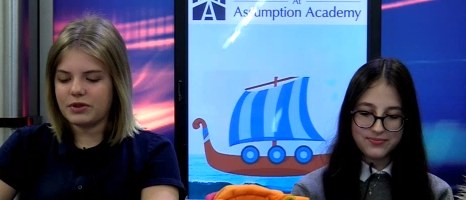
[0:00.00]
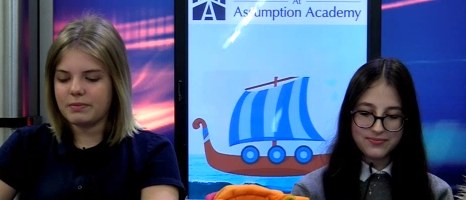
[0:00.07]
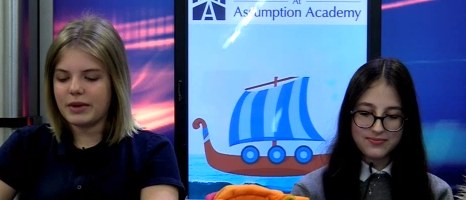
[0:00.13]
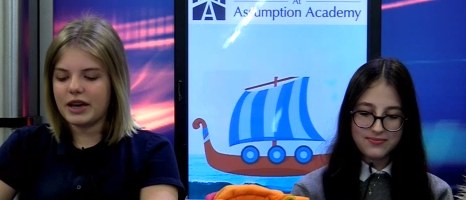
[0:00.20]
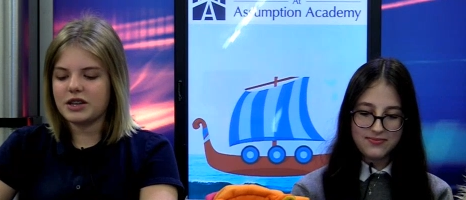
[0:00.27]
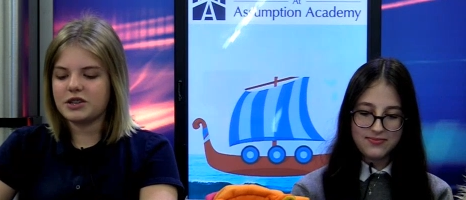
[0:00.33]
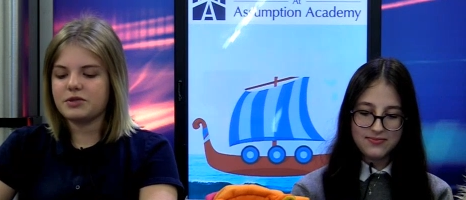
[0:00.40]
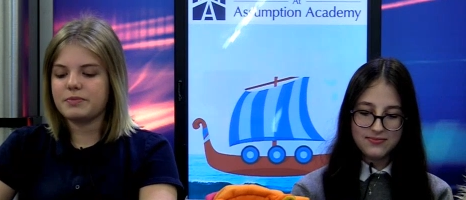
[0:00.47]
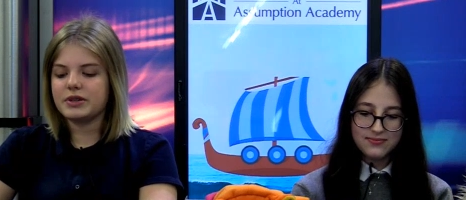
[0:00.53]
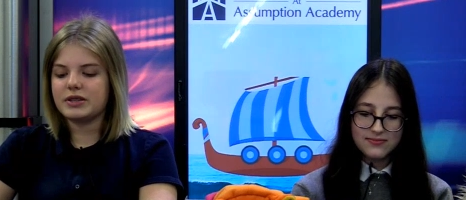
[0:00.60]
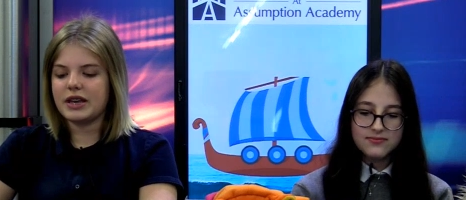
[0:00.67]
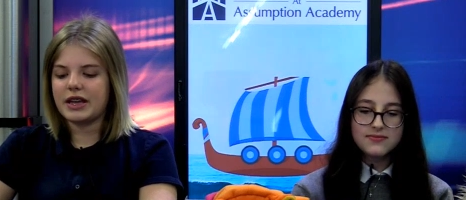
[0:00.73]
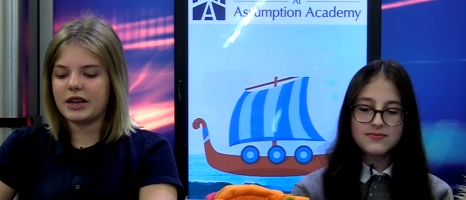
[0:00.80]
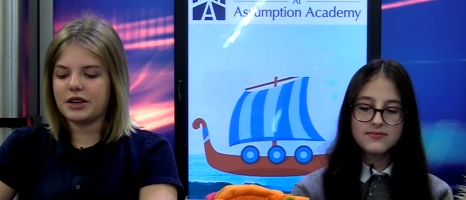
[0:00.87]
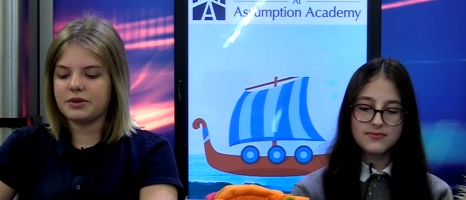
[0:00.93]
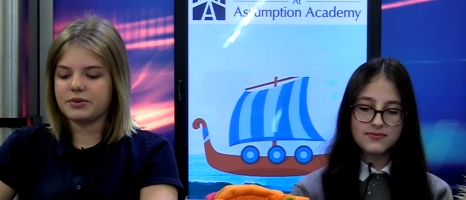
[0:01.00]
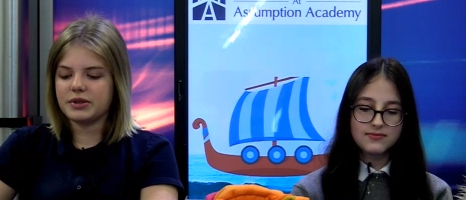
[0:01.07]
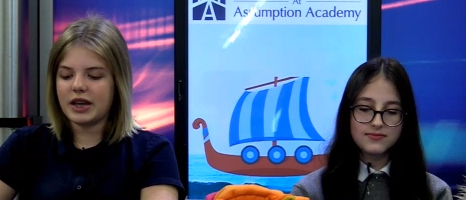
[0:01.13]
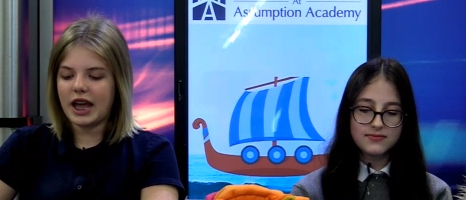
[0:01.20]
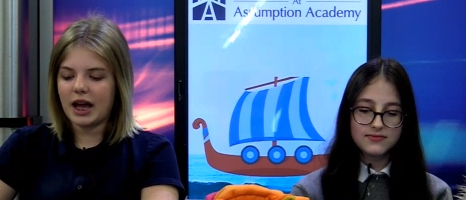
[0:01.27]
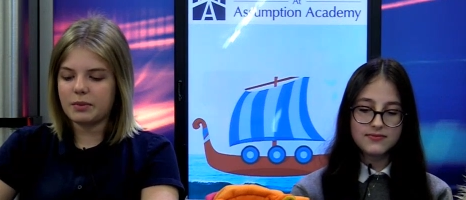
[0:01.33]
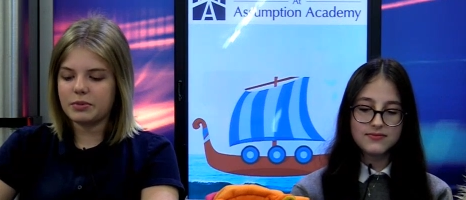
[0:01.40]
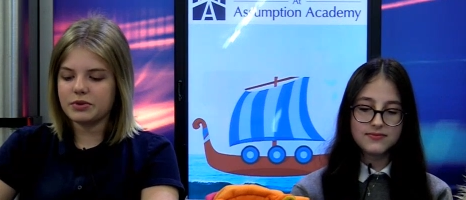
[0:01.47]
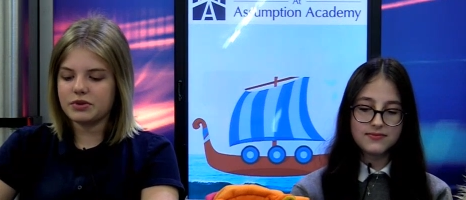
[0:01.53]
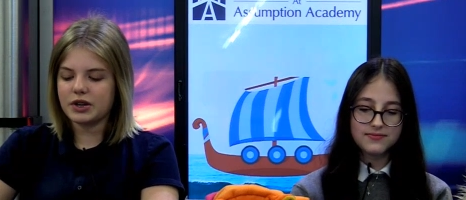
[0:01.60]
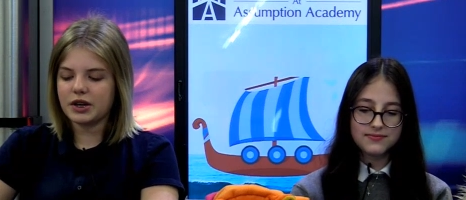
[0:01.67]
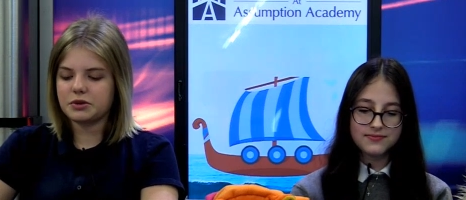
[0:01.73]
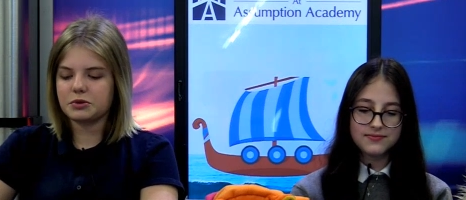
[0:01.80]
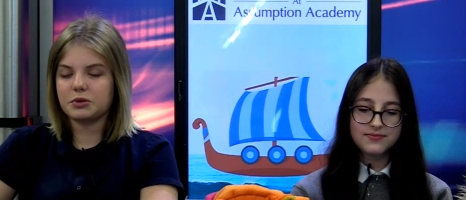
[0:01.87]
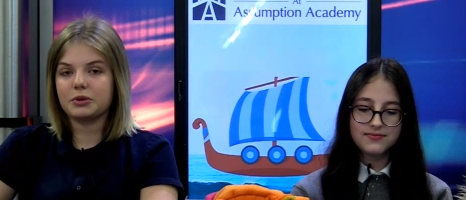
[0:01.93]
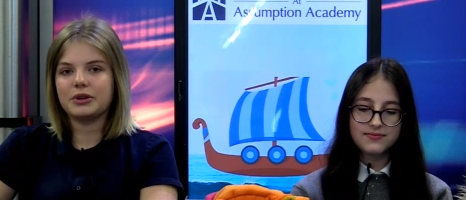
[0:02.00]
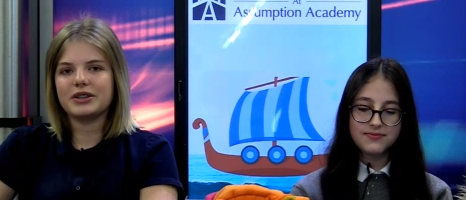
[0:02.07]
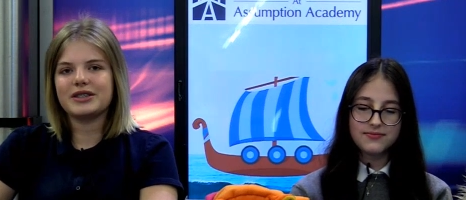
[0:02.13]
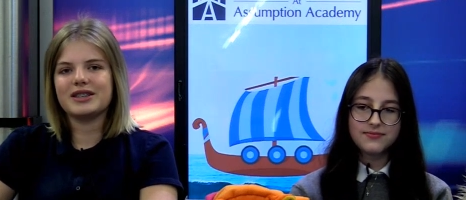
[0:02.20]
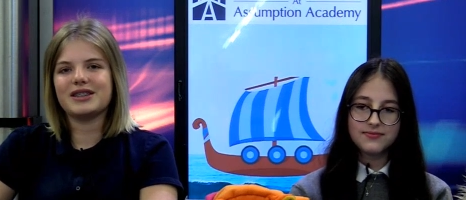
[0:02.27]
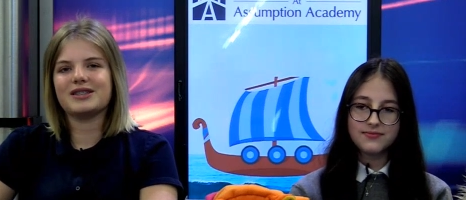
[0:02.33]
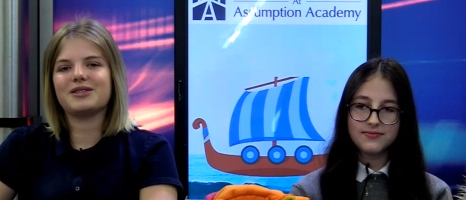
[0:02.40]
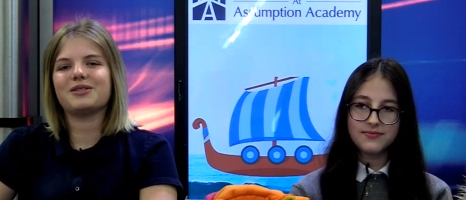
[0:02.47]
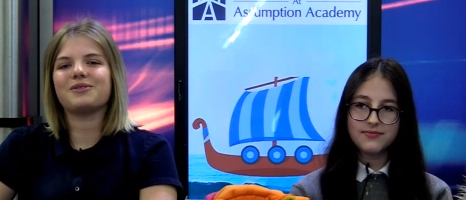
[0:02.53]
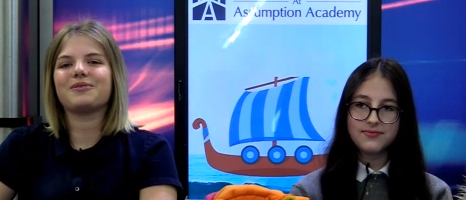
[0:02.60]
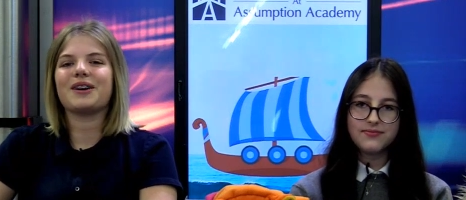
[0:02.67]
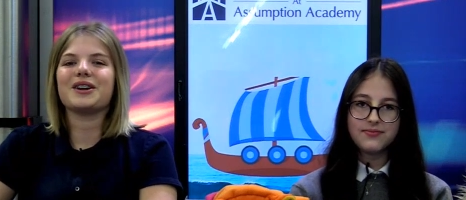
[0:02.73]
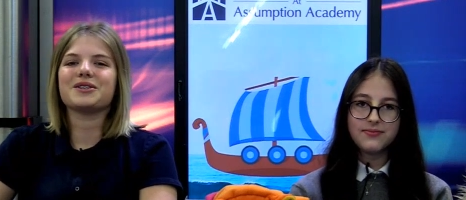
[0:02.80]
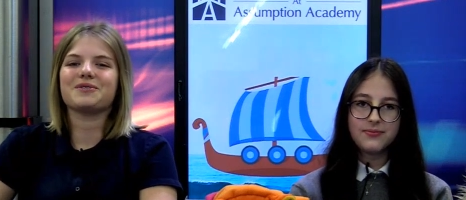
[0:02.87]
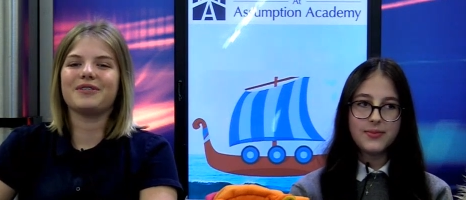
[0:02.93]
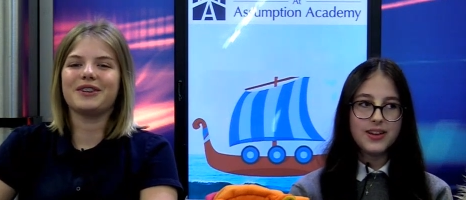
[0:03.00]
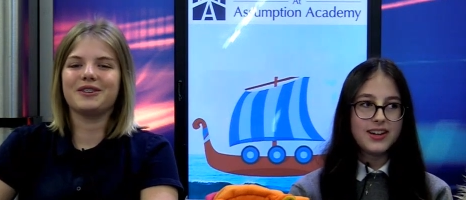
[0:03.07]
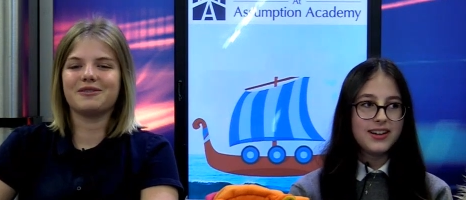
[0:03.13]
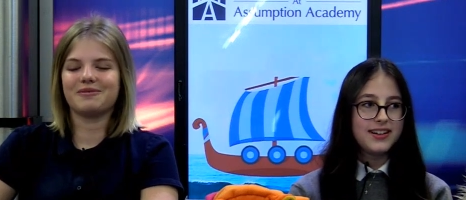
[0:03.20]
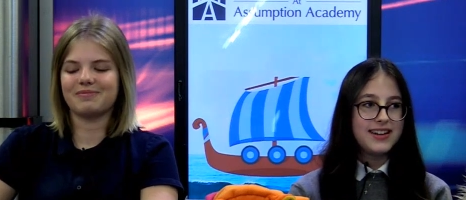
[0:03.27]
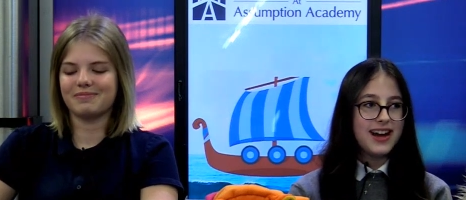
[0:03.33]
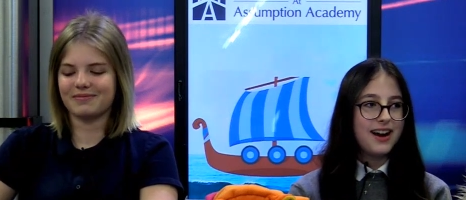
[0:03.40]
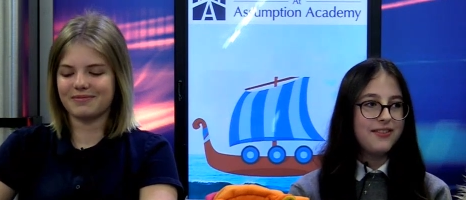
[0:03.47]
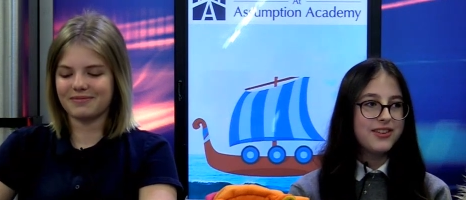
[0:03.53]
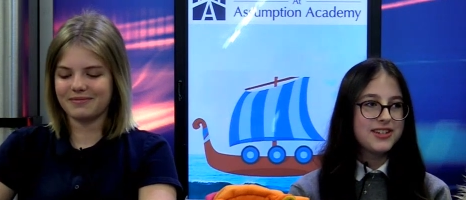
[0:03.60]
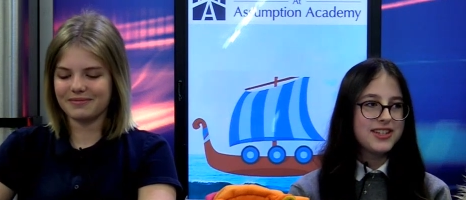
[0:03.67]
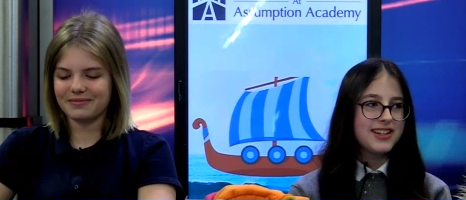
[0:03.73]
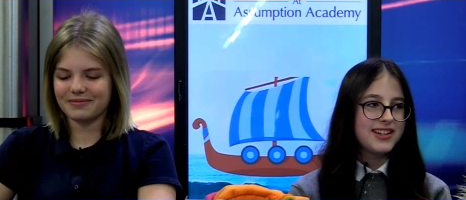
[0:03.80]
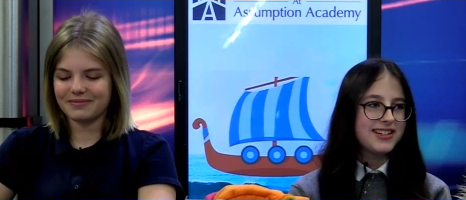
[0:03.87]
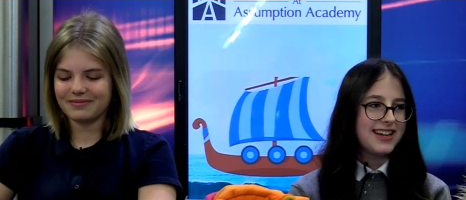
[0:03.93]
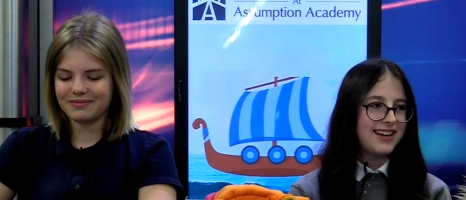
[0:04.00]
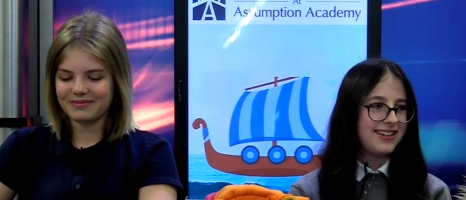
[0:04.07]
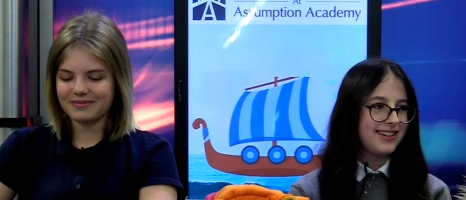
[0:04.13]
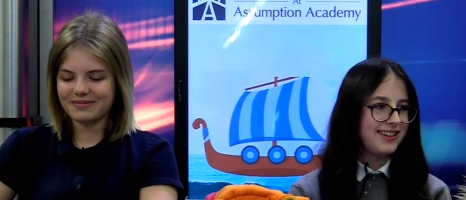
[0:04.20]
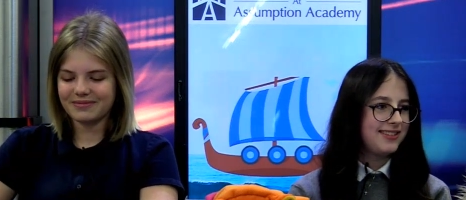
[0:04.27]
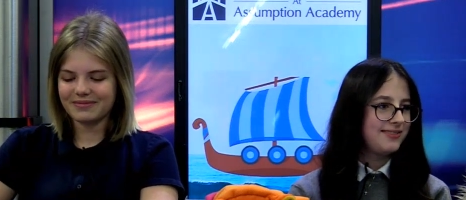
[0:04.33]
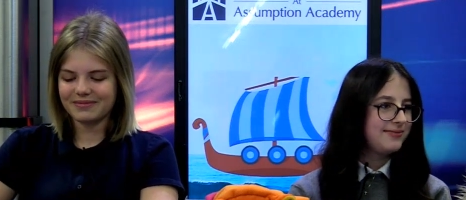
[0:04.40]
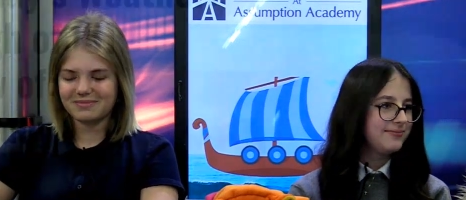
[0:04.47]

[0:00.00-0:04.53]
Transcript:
Speaker 1: mashed potatoes, applesauce, or seasonal fresh fruit.
Speaker 2: Now over to Natalia.